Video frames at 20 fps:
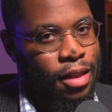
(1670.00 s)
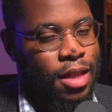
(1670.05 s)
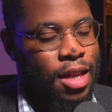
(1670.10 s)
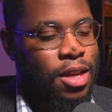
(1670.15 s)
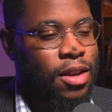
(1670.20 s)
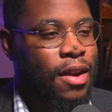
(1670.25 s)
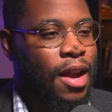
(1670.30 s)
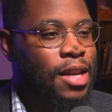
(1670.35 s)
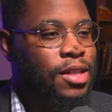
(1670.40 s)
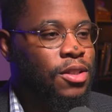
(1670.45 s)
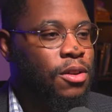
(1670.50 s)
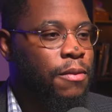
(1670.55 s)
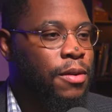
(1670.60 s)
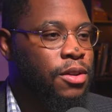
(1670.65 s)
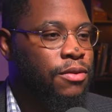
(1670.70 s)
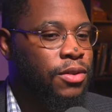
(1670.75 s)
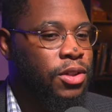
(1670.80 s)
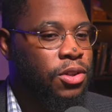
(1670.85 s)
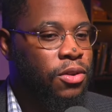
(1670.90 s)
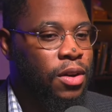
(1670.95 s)
Thank you guys so
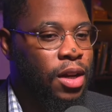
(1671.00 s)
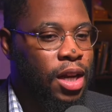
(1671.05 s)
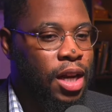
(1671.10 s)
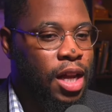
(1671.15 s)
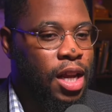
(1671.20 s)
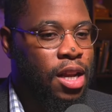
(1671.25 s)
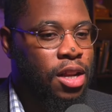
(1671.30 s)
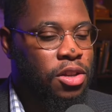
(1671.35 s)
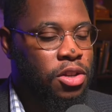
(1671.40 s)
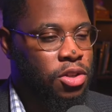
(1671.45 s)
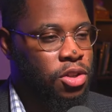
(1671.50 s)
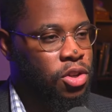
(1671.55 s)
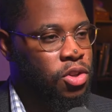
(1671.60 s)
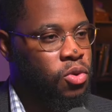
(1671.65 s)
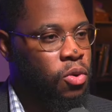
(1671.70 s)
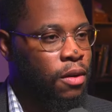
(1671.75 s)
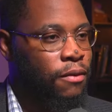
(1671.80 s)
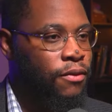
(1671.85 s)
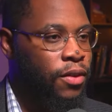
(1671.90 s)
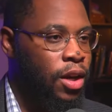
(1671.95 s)
much for tuning in. Just a
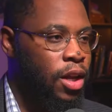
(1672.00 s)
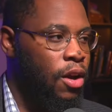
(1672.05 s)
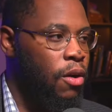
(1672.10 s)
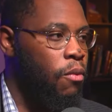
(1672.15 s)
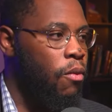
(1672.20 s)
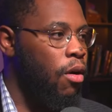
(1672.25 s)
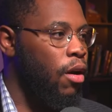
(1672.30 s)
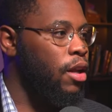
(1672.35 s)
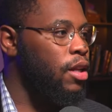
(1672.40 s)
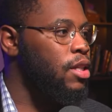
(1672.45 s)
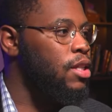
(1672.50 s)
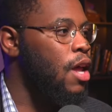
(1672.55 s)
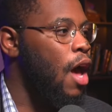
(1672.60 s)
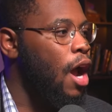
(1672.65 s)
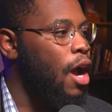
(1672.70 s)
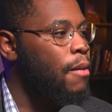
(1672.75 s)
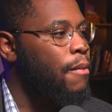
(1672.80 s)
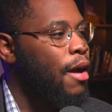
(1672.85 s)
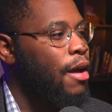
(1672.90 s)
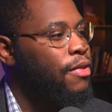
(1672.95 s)
short video. Wanted to
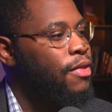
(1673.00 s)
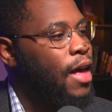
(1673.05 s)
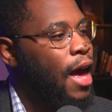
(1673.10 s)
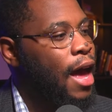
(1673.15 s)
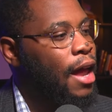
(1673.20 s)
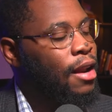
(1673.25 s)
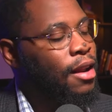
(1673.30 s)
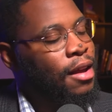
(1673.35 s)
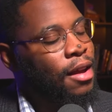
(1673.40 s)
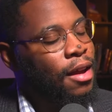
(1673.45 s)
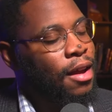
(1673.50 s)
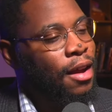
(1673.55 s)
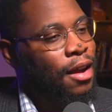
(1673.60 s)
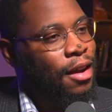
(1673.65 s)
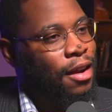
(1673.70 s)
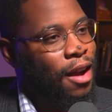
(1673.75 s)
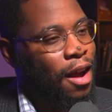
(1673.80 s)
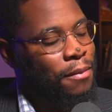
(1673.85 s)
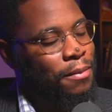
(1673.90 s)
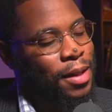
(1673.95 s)
talk about that.
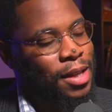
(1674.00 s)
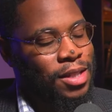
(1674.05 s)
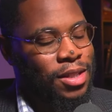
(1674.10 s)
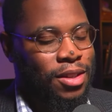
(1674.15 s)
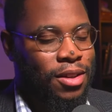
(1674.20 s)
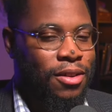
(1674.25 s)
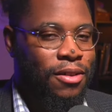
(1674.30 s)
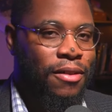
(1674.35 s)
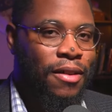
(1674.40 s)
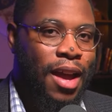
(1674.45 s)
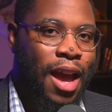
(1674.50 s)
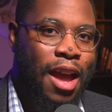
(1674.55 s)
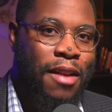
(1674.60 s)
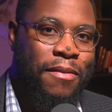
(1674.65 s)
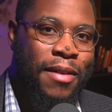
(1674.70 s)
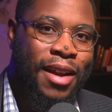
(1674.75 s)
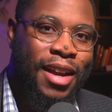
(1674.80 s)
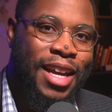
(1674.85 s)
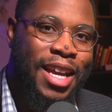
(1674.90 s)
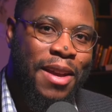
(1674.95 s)
God bless you
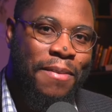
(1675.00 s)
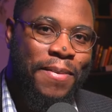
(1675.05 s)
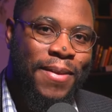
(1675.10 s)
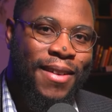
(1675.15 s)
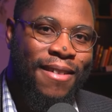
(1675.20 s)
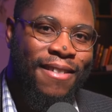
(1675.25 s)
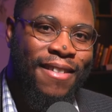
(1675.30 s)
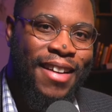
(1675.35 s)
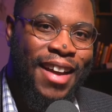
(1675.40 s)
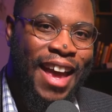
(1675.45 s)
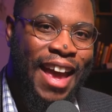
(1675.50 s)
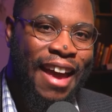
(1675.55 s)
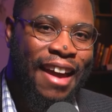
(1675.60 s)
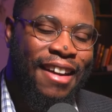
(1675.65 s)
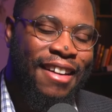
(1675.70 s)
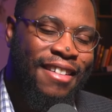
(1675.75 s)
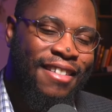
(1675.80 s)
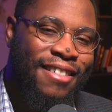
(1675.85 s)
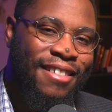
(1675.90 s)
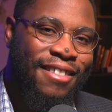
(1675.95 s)
and may He keep you.
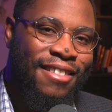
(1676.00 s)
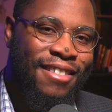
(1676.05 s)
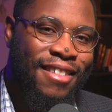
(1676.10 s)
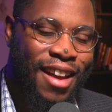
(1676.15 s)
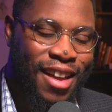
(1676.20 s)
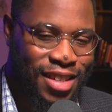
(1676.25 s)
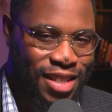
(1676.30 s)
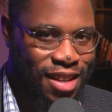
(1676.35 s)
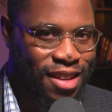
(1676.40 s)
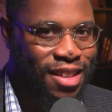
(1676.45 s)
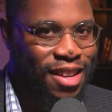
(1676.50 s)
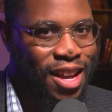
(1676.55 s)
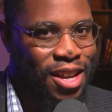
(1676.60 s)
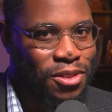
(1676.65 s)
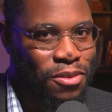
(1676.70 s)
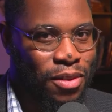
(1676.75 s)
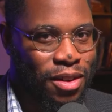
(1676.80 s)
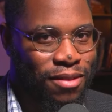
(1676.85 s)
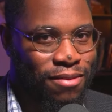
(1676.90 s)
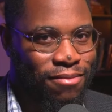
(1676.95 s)
Hey, I'll see you on the
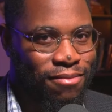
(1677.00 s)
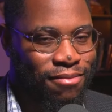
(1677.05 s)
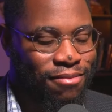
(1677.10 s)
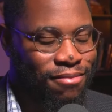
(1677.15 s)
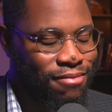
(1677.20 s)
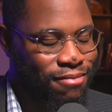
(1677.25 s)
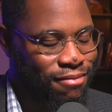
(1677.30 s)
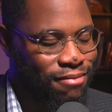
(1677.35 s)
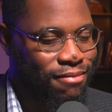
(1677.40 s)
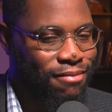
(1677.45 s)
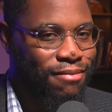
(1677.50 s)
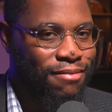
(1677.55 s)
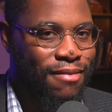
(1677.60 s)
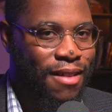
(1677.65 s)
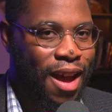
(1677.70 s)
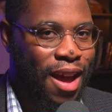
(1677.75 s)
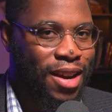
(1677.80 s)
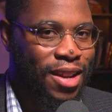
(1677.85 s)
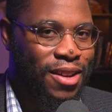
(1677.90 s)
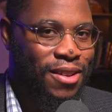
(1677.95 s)
next one.
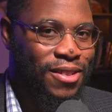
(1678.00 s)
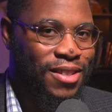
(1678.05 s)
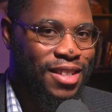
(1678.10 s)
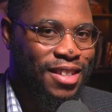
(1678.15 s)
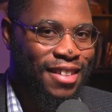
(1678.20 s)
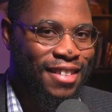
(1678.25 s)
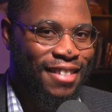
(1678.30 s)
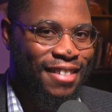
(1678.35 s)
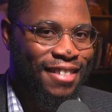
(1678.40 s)
Adios.